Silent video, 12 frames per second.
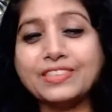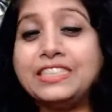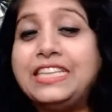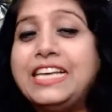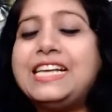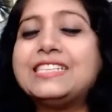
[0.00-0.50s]

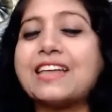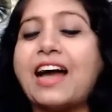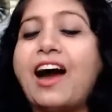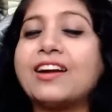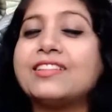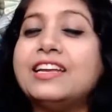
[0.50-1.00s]
These
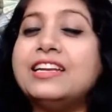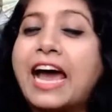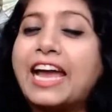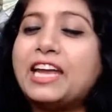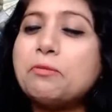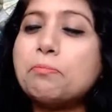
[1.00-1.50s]
are the
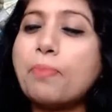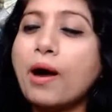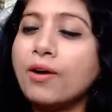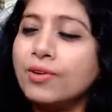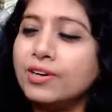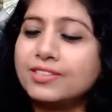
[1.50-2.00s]
nine
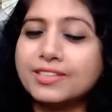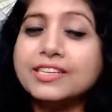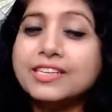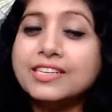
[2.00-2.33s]
powers